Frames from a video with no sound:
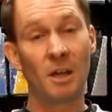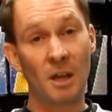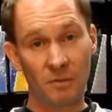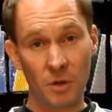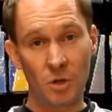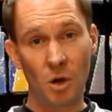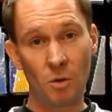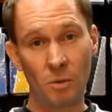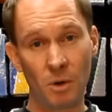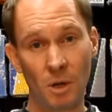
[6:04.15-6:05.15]
If you
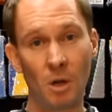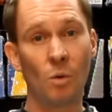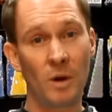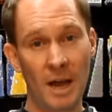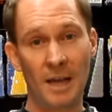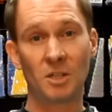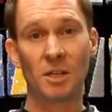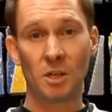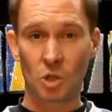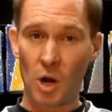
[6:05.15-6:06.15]
don't, we ask
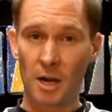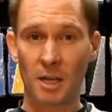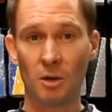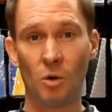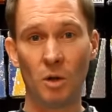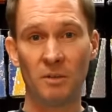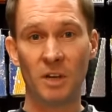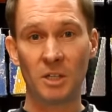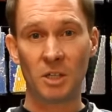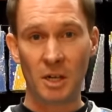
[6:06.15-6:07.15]
that you try to get a hold of
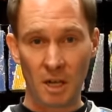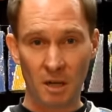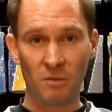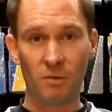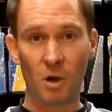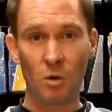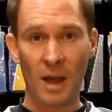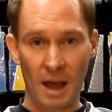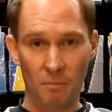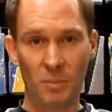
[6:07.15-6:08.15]
us,
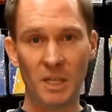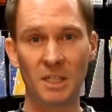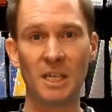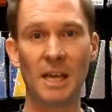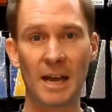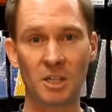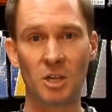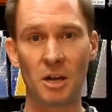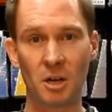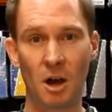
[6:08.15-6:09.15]

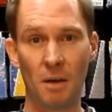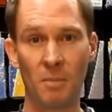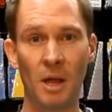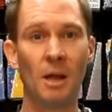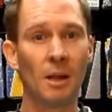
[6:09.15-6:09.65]
info@bclax.com.